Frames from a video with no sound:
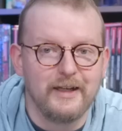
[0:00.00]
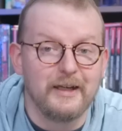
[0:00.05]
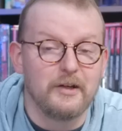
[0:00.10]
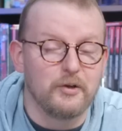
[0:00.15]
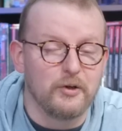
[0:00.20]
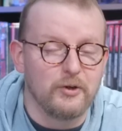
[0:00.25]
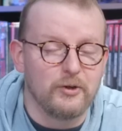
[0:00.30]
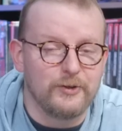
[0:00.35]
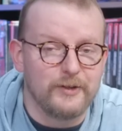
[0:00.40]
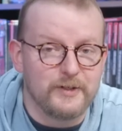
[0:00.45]
In
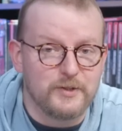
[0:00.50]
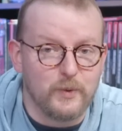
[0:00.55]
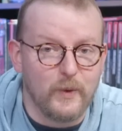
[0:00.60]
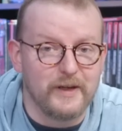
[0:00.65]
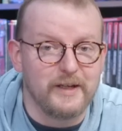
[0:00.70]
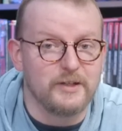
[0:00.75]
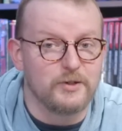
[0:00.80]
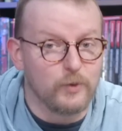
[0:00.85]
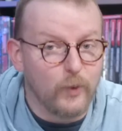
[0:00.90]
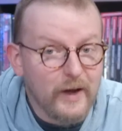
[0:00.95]
early
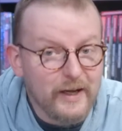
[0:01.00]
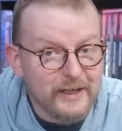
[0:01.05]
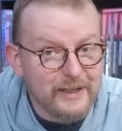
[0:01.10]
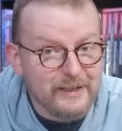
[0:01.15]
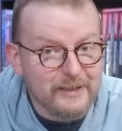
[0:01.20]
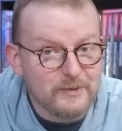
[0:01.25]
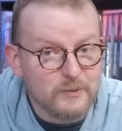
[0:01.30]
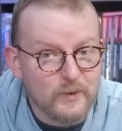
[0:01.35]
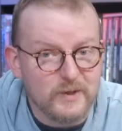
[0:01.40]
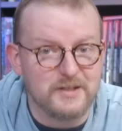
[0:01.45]

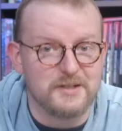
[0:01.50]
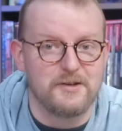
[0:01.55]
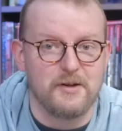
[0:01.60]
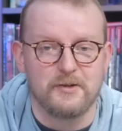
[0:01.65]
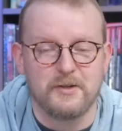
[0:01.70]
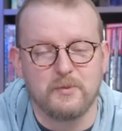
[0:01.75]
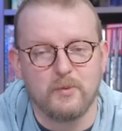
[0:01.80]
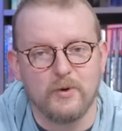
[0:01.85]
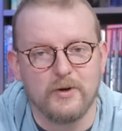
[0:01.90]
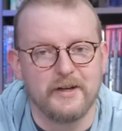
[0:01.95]
2020, we
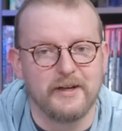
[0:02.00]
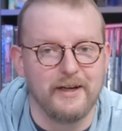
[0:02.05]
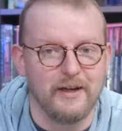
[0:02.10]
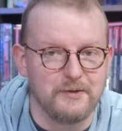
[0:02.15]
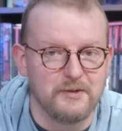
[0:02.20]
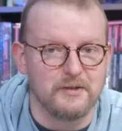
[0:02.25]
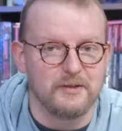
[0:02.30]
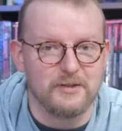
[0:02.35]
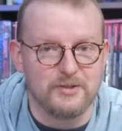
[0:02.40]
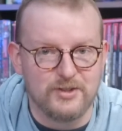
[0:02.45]
started working
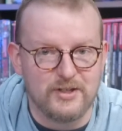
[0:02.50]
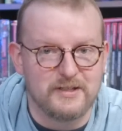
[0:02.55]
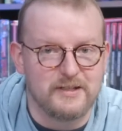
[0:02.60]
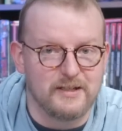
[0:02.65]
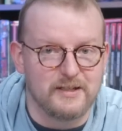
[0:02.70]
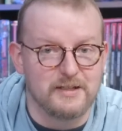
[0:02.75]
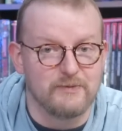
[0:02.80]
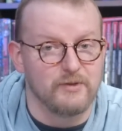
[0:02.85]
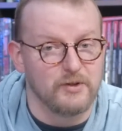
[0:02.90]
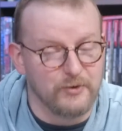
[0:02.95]
out the
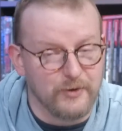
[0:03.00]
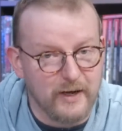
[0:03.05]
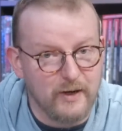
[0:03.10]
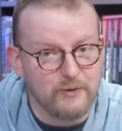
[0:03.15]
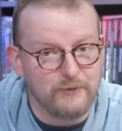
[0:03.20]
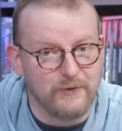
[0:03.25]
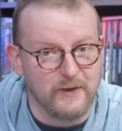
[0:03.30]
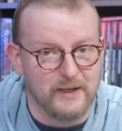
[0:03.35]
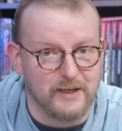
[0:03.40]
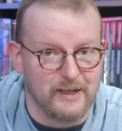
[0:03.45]
logistics of a
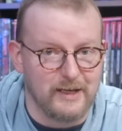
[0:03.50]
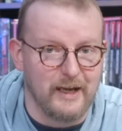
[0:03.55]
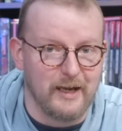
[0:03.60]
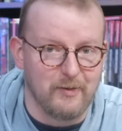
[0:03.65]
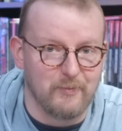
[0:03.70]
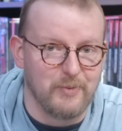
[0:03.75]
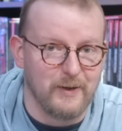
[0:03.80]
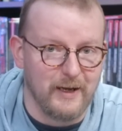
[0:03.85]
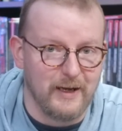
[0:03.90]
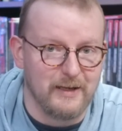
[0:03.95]
crowdfunding
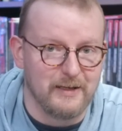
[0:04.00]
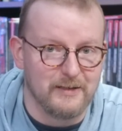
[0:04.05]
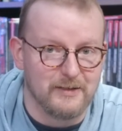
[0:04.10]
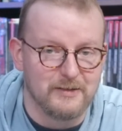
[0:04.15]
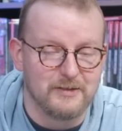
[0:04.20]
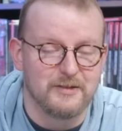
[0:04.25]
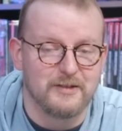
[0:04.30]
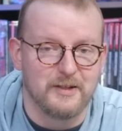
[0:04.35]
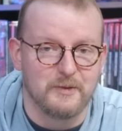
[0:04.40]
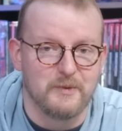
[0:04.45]
campaign
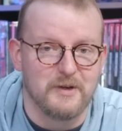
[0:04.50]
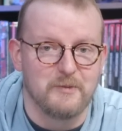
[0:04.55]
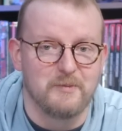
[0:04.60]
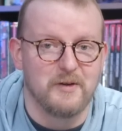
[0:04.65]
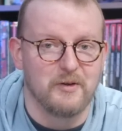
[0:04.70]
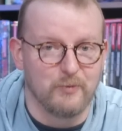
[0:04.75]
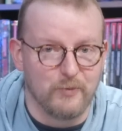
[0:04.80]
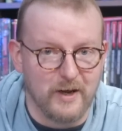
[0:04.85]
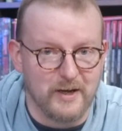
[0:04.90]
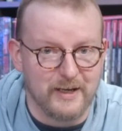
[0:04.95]
that we would
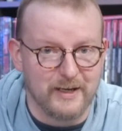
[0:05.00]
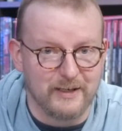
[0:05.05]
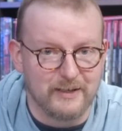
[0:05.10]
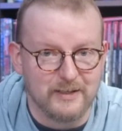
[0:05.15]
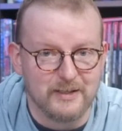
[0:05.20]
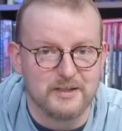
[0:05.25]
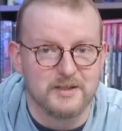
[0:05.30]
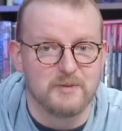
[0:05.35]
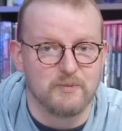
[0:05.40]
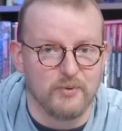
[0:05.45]
be running
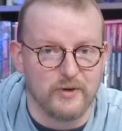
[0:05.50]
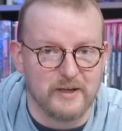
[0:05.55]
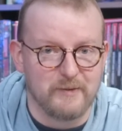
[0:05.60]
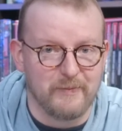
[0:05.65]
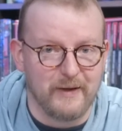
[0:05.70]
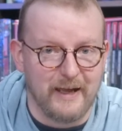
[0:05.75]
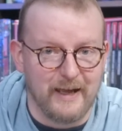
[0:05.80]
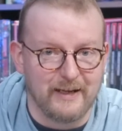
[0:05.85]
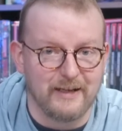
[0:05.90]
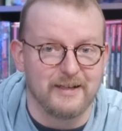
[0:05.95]
to bring
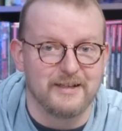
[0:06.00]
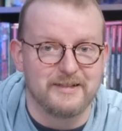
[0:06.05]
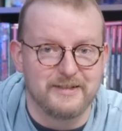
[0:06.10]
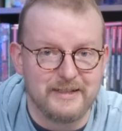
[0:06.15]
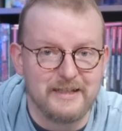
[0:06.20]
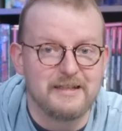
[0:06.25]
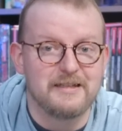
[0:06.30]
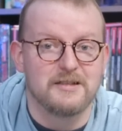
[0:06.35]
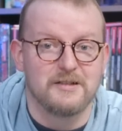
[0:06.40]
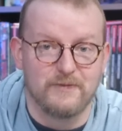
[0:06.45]
back a
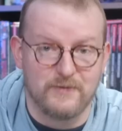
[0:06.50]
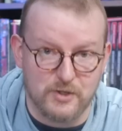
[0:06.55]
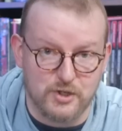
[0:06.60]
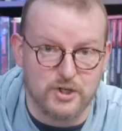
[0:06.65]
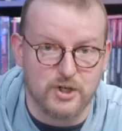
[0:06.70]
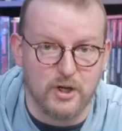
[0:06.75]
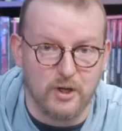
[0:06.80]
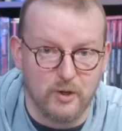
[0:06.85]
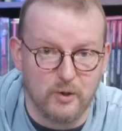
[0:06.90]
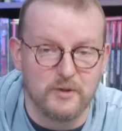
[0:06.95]
season of the
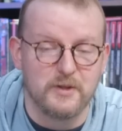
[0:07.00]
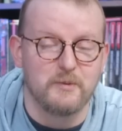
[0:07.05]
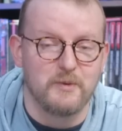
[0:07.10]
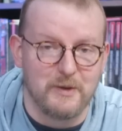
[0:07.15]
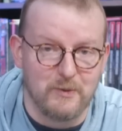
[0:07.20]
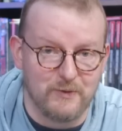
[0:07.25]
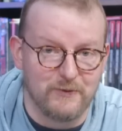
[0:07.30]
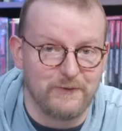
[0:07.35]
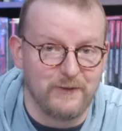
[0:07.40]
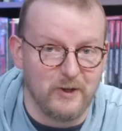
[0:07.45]
show that
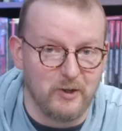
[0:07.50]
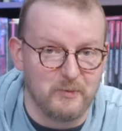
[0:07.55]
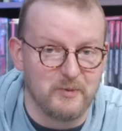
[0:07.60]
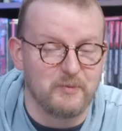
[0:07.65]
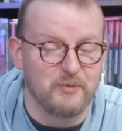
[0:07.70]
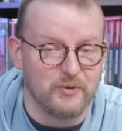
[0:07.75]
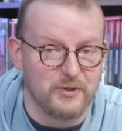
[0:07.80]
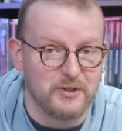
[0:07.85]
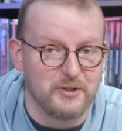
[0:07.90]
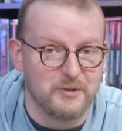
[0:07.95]
we would film
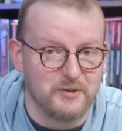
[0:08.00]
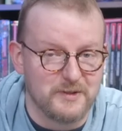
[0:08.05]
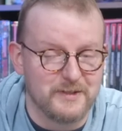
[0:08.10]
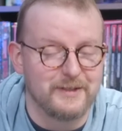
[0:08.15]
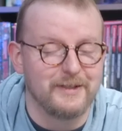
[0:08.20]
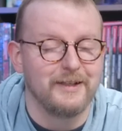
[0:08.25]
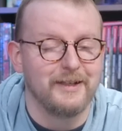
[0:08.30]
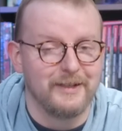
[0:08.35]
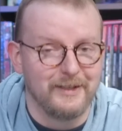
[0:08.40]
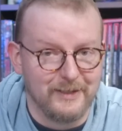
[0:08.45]
and
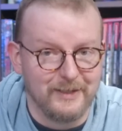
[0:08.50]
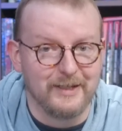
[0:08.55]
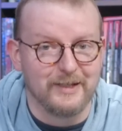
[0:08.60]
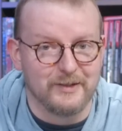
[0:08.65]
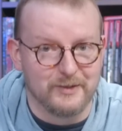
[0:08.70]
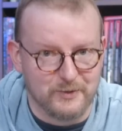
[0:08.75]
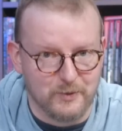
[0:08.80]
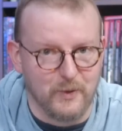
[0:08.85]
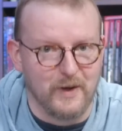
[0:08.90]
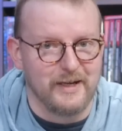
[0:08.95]
produce
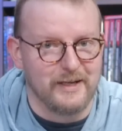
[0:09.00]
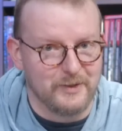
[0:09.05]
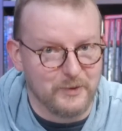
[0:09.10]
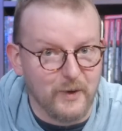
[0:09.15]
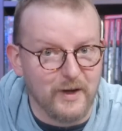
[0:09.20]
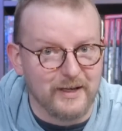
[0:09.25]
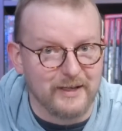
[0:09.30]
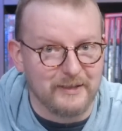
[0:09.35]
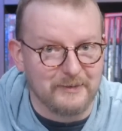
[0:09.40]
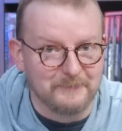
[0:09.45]
in 2020.